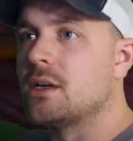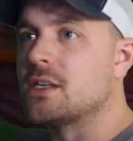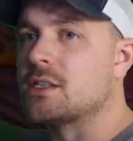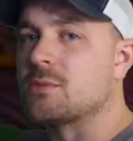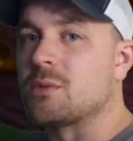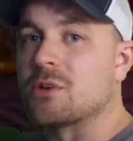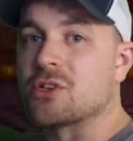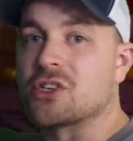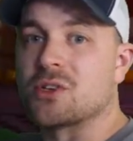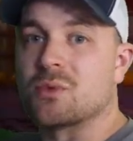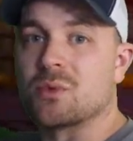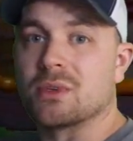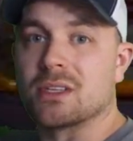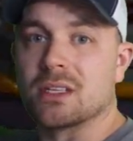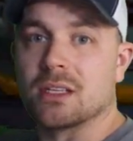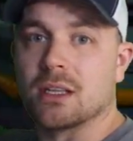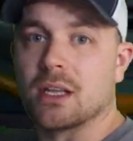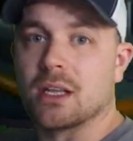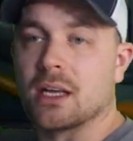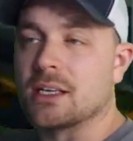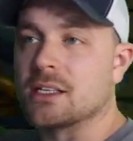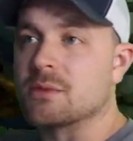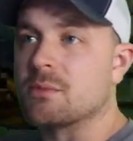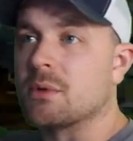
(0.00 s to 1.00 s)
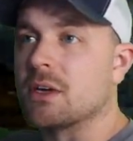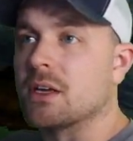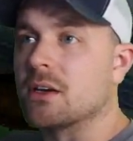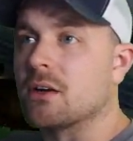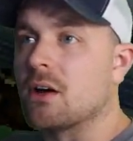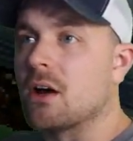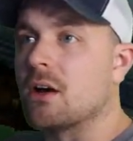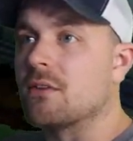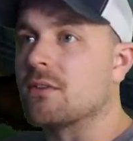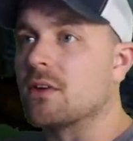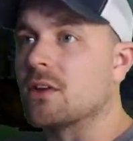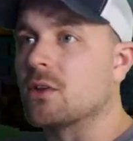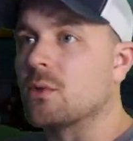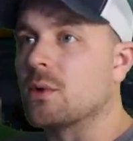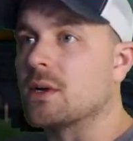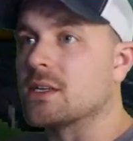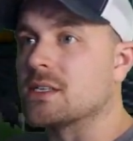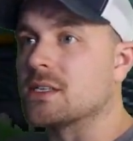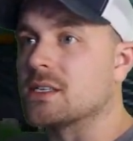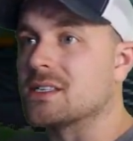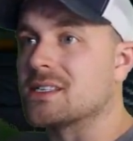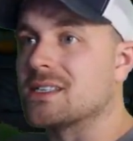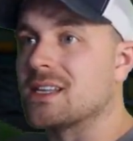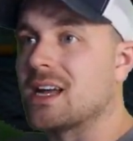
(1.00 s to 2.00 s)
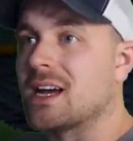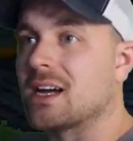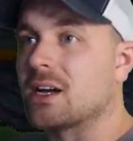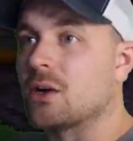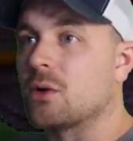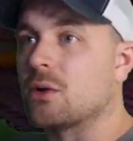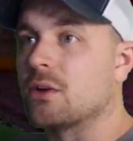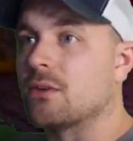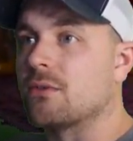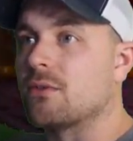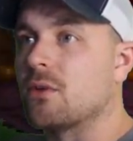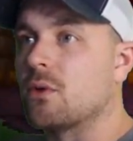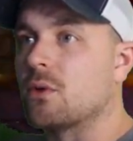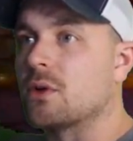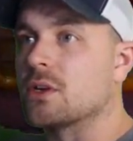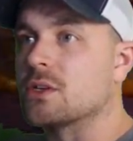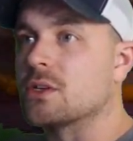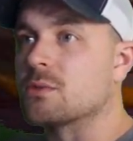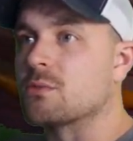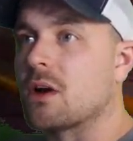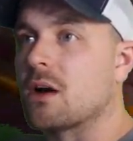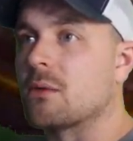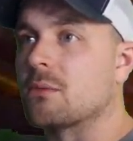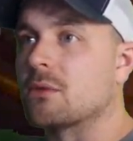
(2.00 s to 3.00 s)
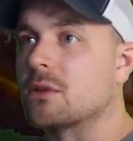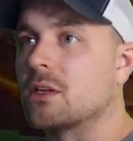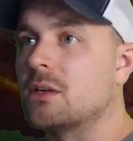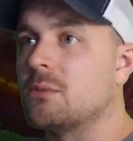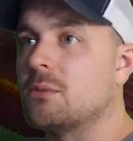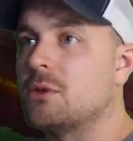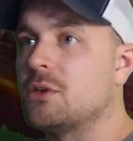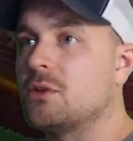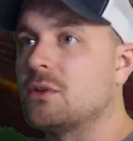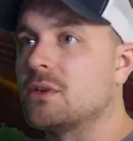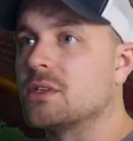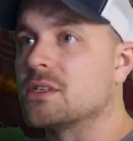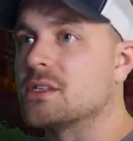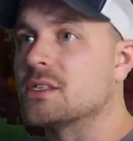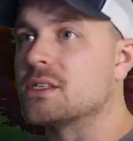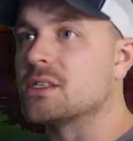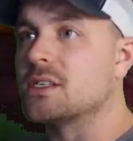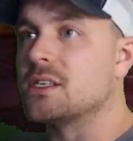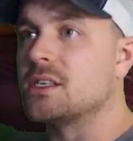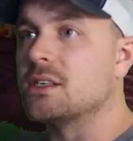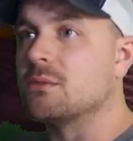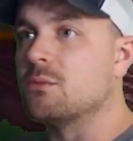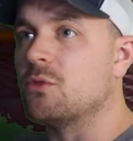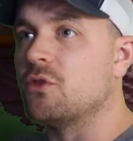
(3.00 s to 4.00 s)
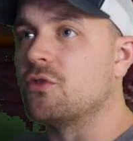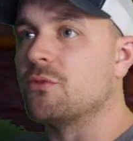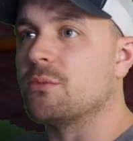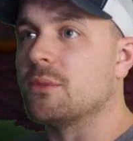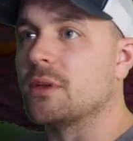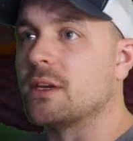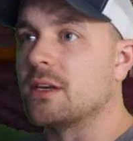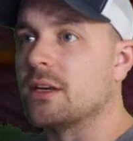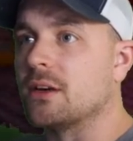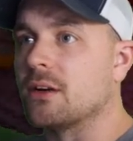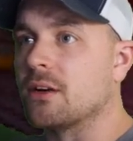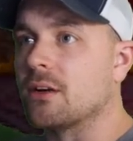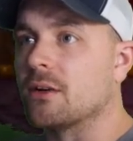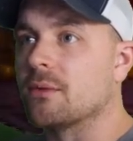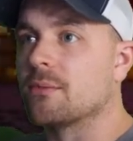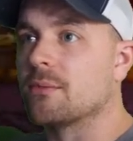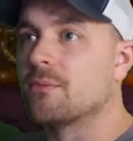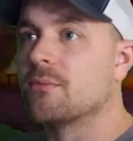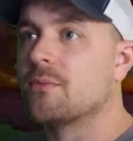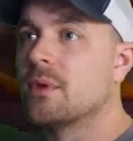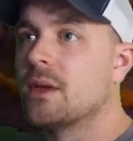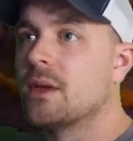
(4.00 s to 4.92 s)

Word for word: especially with the lights being off, otherwise it's not going to focus properly. But you can see the movement here.